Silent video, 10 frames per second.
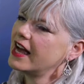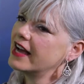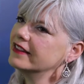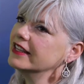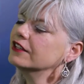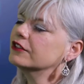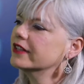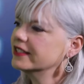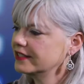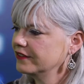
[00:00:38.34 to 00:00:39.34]
I think
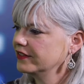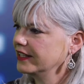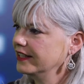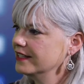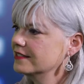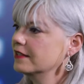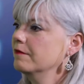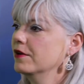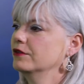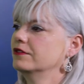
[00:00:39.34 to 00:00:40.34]
creativity is the
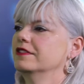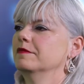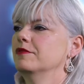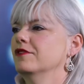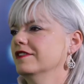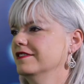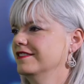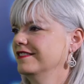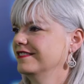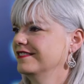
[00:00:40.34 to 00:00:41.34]
most
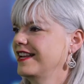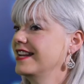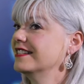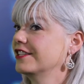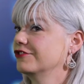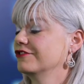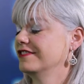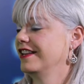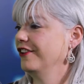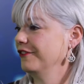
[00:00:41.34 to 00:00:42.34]
important and essential
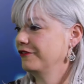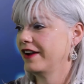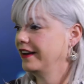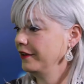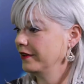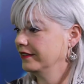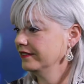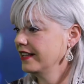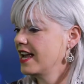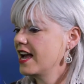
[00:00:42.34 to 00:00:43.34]
skill for anyone.
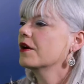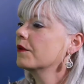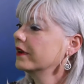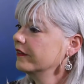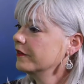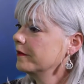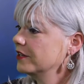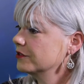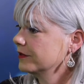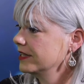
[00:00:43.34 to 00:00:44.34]
One of the
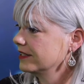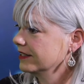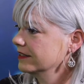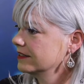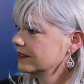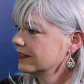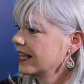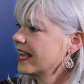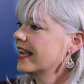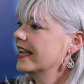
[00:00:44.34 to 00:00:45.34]
major reasons
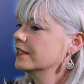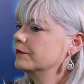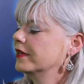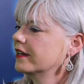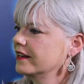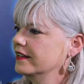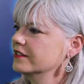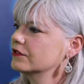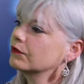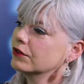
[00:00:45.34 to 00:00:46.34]
is
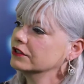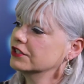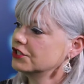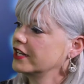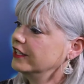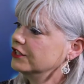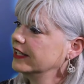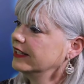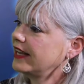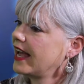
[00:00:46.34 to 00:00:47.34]
because the world is
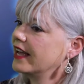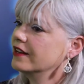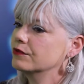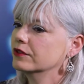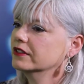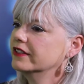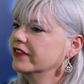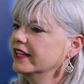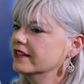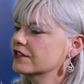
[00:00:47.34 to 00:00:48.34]
changing and we're
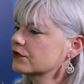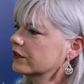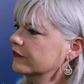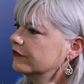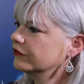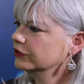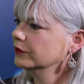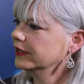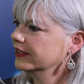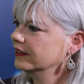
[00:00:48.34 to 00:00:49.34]
living in this sort of
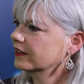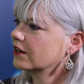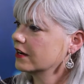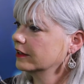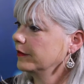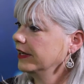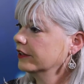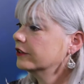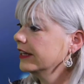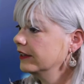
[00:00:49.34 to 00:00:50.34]
fluid economy, a
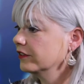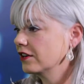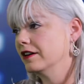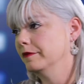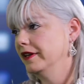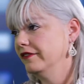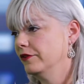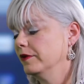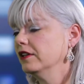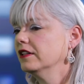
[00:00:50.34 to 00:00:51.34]
creative economy, if you
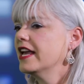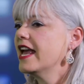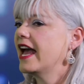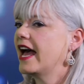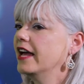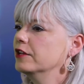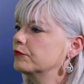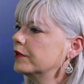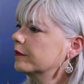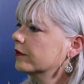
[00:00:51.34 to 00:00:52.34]
will. And
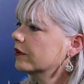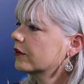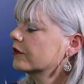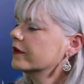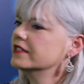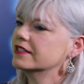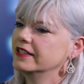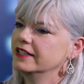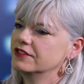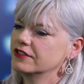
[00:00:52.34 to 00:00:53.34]
people are going to
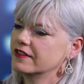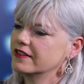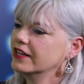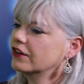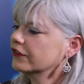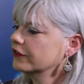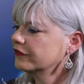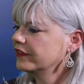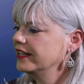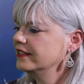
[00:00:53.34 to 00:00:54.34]
need to think on their
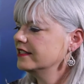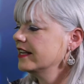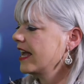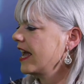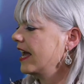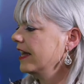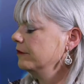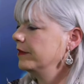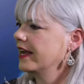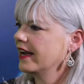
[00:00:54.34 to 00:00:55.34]
feet and
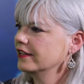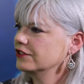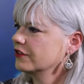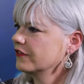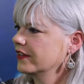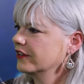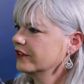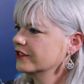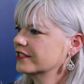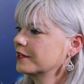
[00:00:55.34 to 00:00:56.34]
be agile
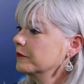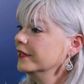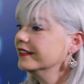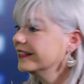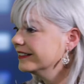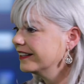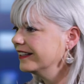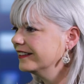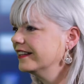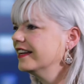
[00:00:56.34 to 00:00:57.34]
thinkers,
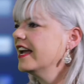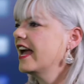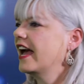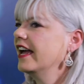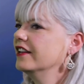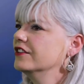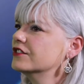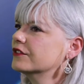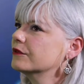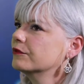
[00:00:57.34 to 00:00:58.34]
chameleon-like, and
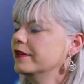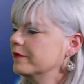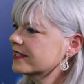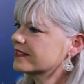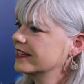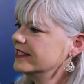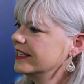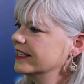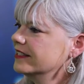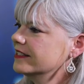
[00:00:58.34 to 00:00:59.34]
remix
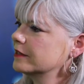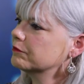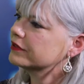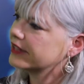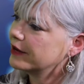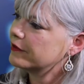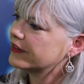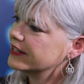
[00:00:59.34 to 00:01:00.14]
ideas and play with